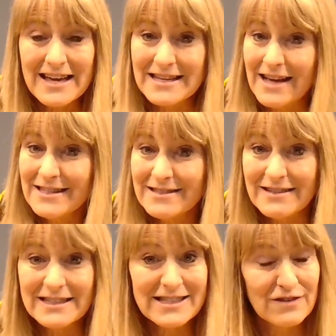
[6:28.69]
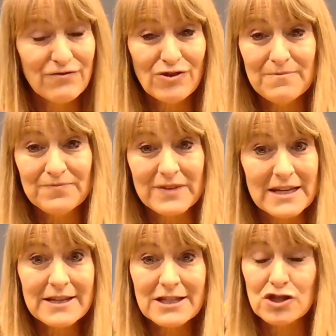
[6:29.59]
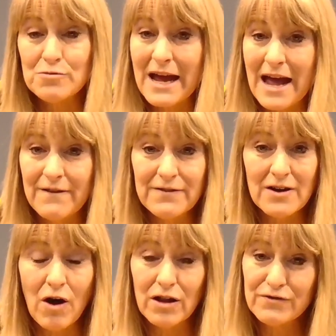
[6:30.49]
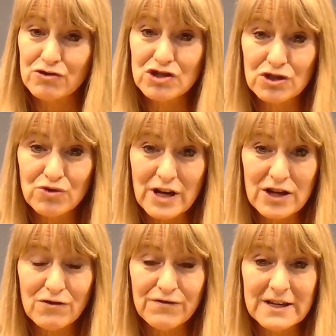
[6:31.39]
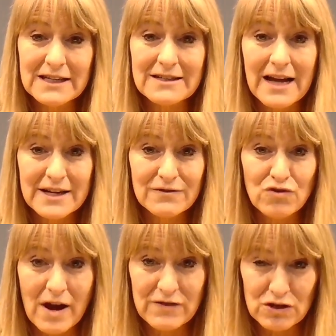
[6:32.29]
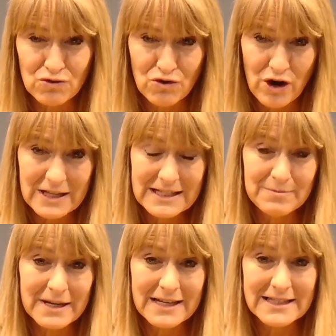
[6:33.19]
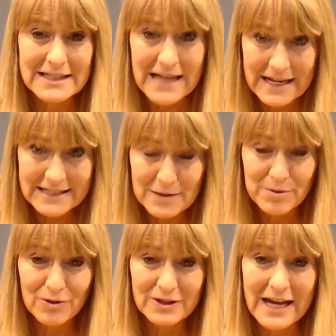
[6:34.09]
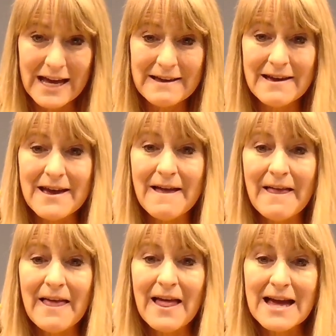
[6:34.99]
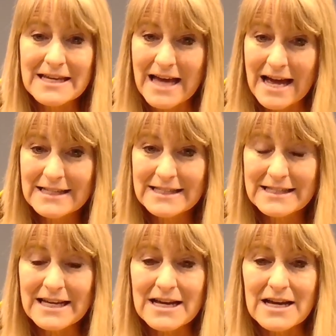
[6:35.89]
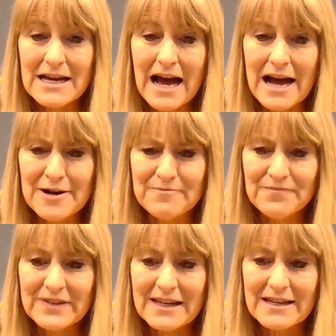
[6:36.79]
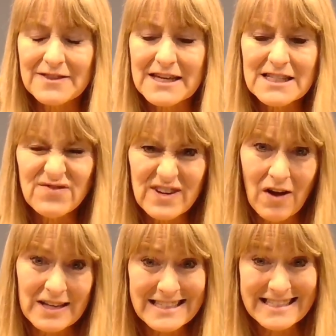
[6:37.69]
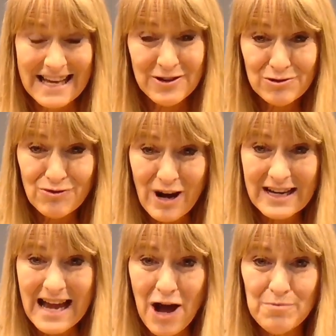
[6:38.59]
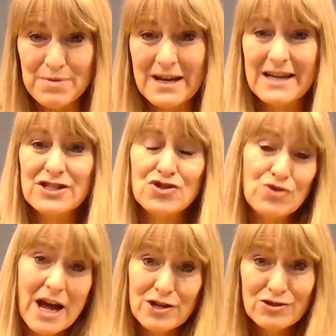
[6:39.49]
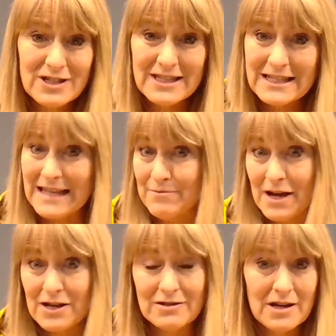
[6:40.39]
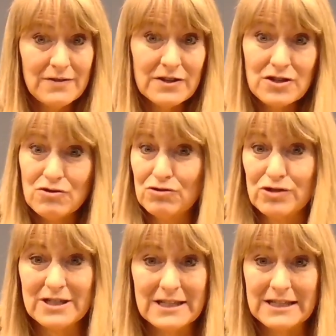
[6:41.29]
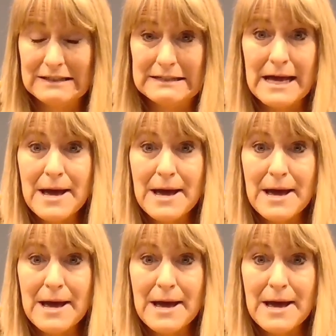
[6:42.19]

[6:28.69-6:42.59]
Yes, it's different. Yes, you may have all of your children at your feet kind of driving you crazy because it's not a typical day. Yes, things feel unsettled right now because you're not used to this. None of us are used to this.